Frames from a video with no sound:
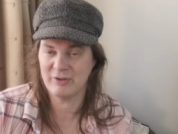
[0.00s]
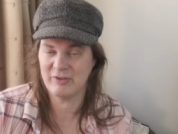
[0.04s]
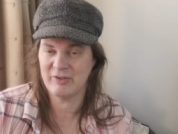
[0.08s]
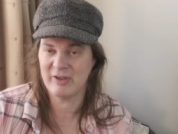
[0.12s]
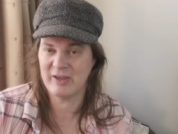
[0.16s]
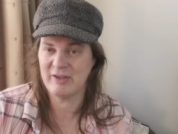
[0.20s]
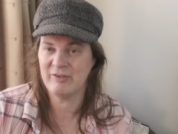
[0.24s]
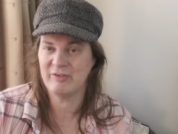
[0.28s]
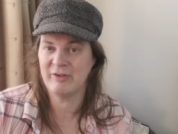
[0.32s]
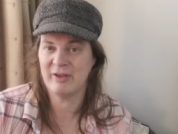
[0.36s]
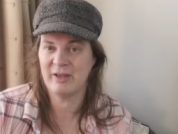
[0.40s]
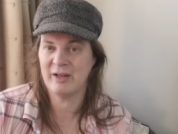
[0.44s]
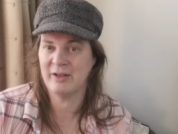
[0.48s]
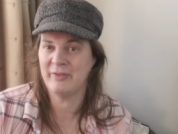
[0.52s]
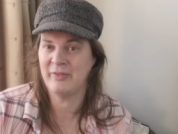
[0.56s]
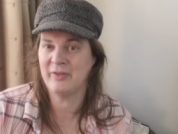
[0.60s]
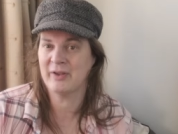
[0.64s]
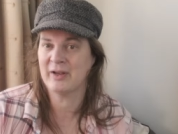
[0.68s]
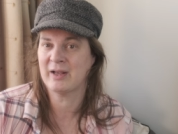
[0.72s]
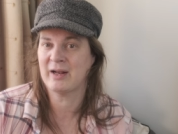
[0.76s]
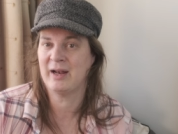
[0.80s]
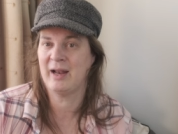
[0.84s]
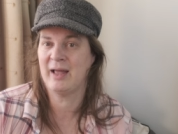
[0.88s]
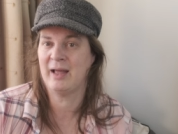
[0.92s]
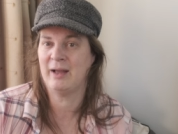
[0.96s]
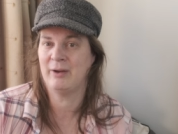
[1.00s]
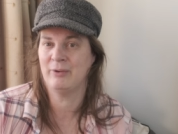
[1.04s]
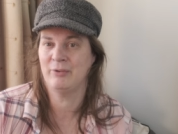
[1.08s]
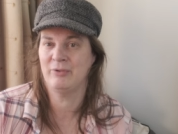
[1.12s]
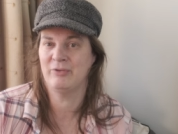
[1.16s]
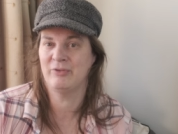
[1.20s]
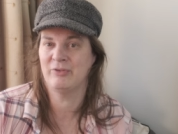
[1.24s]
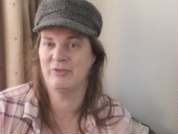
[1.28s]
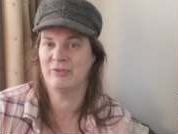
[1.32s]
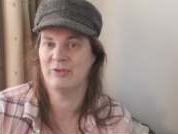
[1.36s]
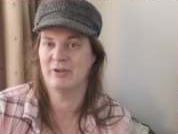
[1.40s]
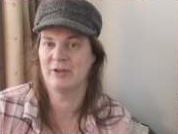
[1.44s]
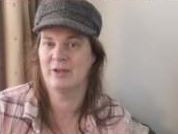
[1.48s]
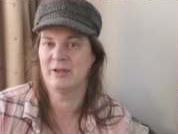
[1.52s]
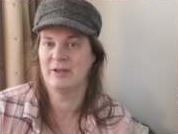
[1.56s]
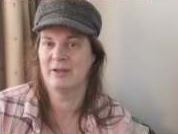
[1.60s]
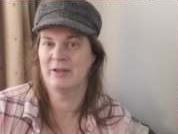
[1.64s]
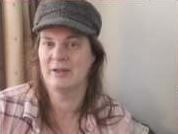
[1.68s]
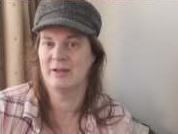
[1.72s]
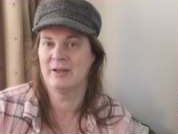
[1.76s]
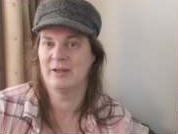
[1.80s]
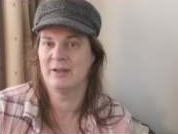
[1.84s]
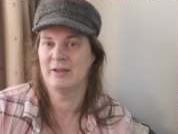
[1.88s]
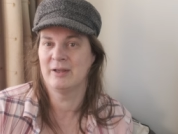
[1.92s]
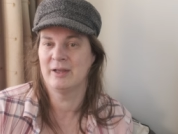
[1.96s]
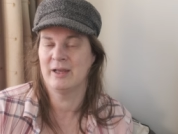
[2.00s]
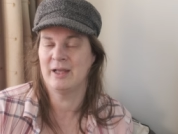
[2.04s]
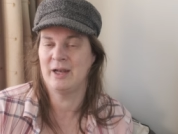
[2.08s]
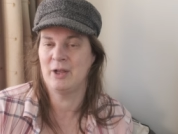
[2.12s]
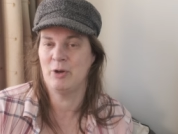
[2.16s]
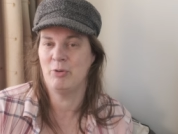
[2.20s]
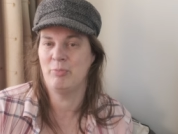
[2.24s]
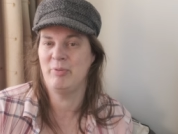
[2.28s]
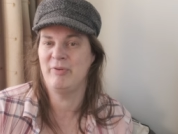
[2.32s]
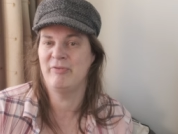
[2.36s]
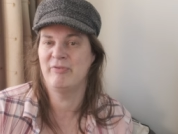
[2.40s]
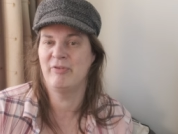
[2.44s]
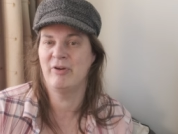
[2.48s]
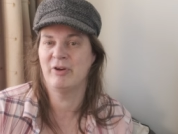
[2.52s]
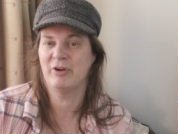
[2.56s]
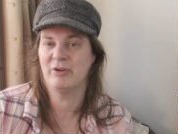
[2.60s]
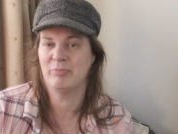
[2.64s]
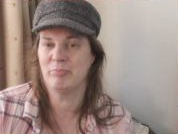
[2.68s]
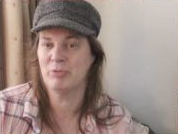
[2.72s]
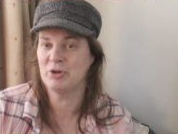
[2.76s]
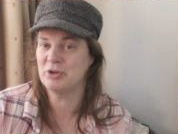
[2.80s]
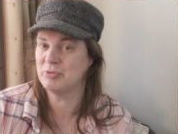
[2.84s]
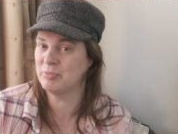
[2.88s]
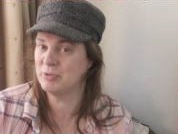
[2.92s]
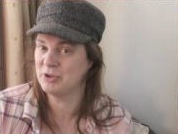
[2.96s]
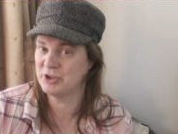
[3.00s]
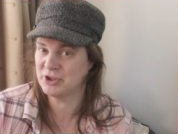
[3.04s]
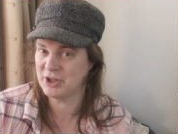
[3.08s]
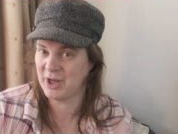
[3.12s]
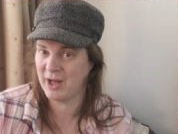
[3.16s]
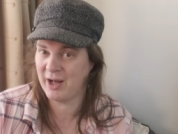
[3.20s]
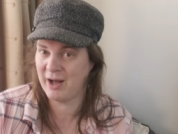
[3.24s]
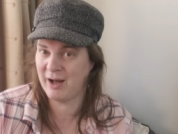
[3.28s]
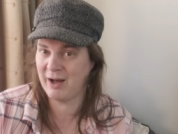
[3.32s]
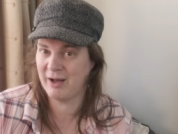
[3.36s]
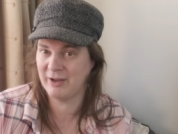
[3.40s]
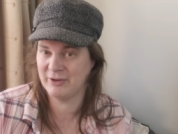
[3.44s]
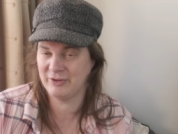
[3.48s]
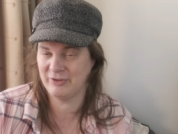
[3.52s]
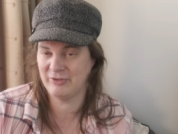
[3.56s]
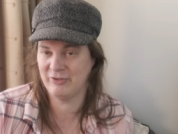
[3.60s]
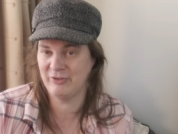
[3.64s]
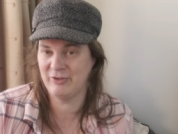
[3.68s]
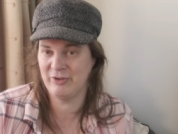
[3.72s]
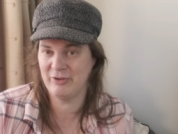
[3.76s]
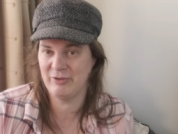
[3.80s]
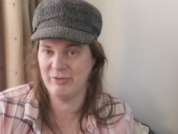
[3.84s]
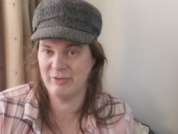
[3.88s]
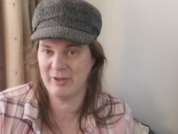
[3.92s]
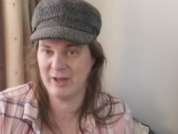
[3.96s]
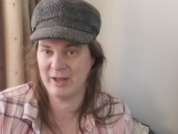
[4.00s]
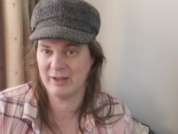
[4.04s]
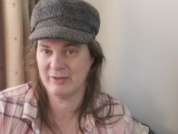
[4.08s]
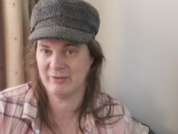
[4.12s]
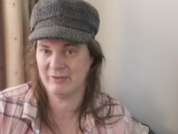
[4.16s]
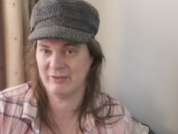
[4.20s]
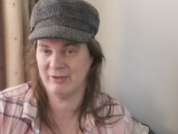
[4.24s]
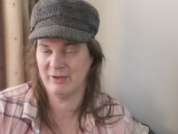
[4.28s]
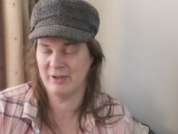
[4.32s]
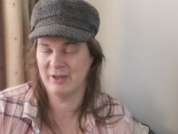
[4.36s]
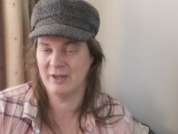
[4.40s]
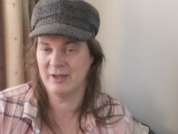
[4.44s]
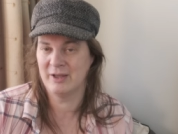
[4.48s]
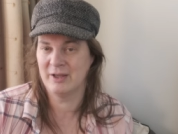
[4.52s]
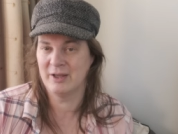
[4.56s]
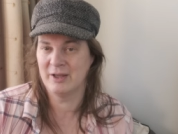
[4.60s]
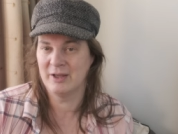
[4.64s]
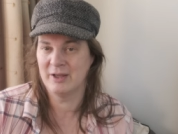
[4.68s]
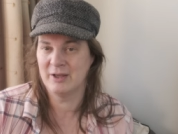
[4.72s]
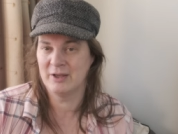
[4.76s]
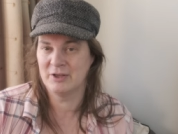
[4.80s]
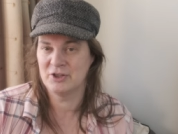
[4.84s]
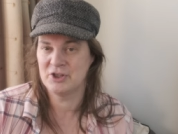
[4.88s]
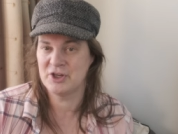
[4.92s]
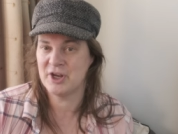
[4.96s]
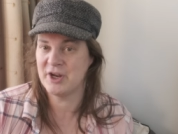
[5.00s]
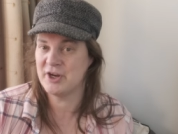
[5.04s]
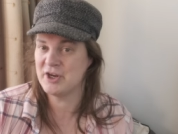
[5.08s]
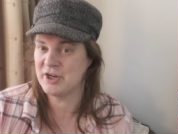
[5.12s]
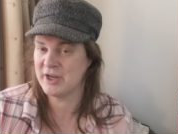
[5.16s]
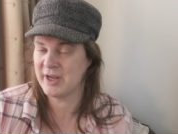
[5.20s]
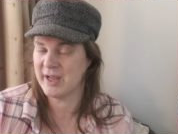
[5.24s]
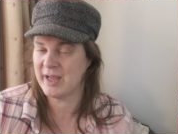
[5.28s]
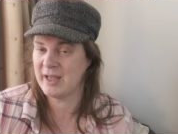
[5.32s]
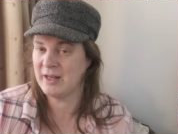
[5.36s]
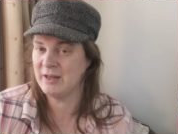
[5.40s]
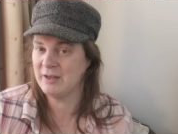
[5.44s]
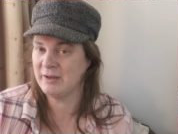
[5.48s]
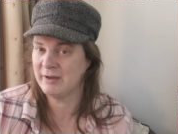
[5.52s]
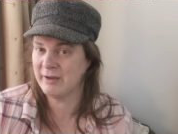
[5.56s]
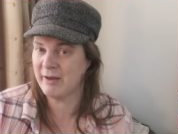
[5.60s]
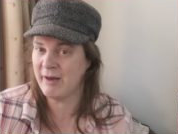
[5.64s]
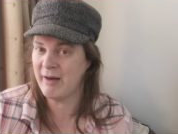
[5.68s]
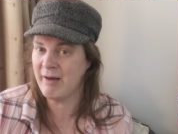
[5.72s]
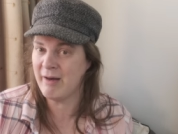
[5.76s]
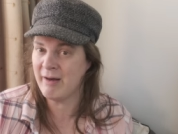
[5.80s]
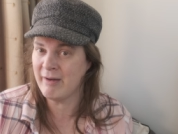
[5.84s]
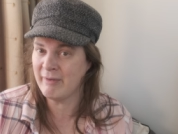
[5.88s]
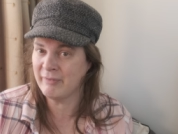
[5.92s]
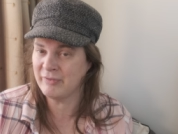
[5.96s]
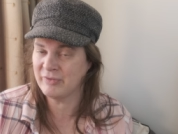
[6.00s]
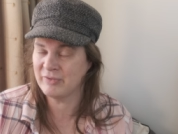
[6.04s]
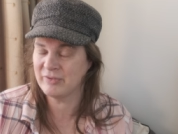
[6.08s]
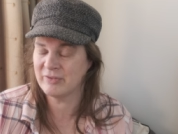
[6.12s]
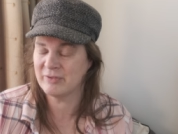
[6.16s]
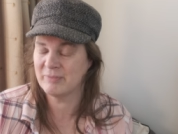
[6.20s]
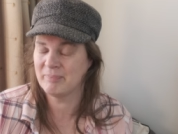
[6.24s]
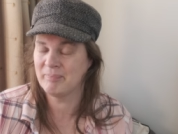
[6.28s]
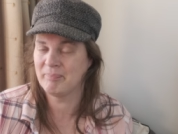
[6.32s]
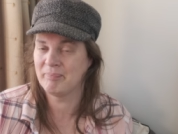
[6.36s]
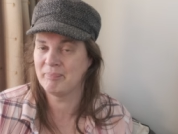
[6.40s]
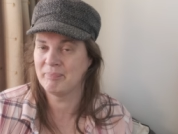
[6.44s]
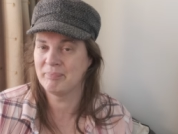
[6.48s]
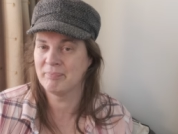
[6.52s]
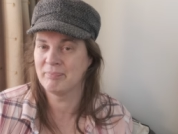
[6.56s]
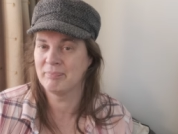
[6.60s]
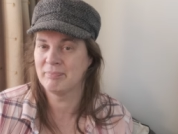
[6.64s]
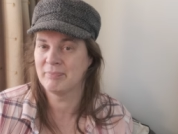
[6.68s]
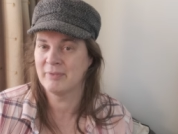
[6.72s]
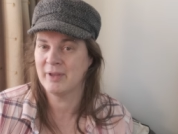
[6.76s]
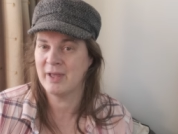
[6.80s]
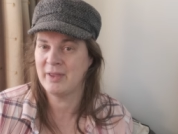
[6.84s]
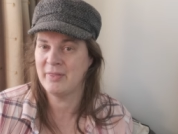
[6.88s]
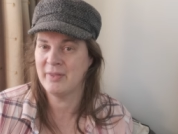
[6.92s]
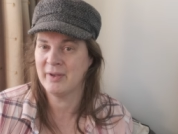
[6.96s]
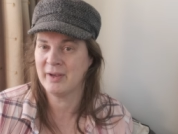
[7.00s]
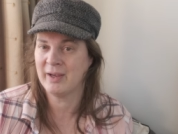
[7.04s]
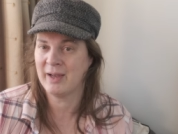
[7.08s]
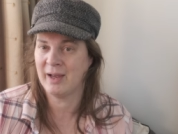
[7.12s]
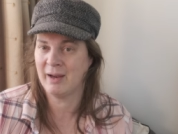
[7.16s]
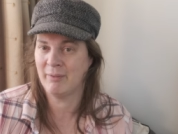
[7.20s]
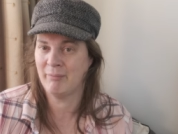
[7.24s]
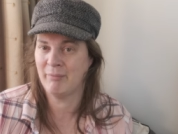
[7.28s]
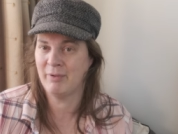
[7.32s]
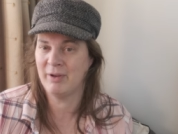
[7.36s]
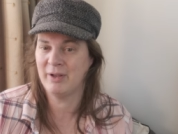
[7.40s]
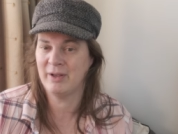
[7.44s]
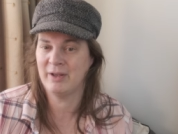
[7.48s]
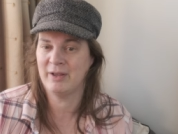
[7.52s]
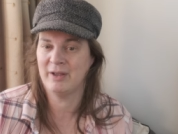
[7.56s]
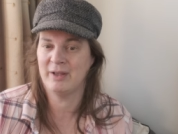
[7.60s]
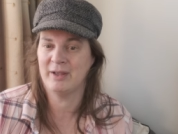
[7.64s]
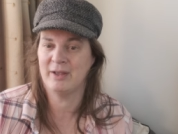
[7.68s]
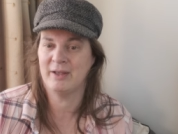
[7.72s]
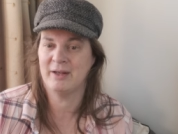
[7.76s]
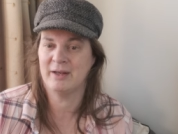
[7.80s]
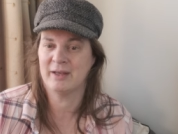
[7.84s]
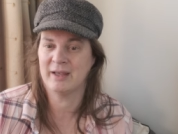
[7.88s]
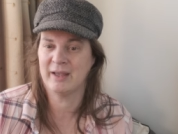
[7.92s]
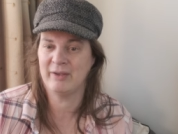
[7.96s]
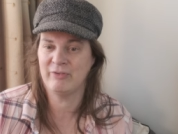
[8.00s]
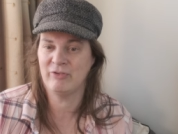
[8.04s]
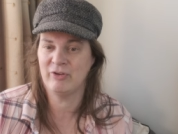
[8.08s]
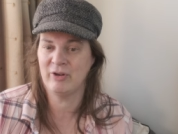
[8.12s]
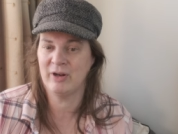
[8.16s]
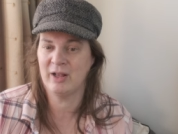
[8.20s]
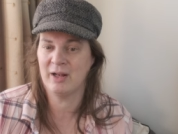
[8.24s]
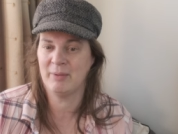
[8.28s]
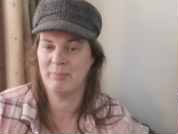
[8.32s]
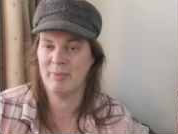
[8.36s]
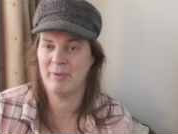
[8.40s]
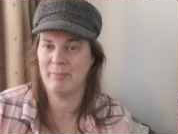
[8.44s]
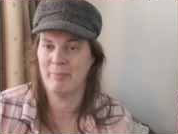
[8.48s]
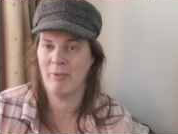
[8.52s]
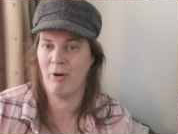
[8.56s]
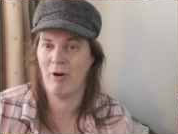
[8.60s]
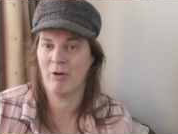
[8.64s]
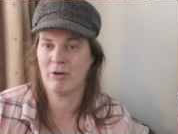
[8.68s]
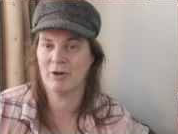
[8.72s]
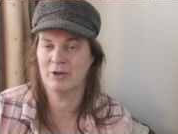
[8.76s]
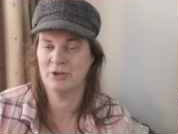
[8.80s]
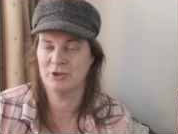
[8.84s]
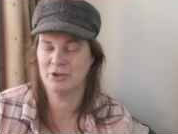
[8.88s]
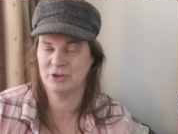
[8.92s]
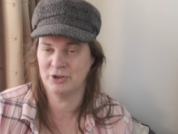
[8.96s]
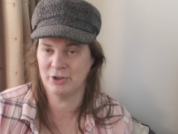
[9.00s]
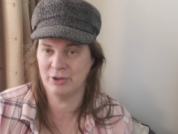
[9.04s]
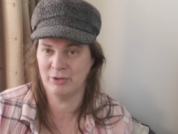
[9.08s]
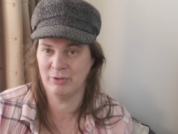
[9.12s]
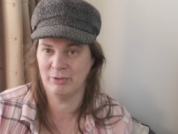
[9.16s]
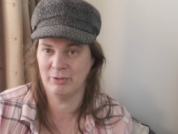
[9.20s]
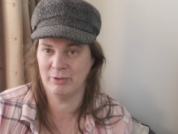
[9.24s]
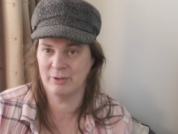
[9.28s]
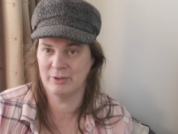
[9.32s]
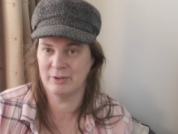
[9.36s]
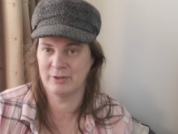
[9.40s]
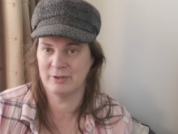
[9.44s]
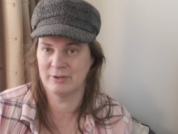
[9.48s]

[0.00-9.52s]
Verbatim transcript: detail in the clouds, and it would be much, much harder to do that. Changing it in curves in the camera gives you a little bit more control.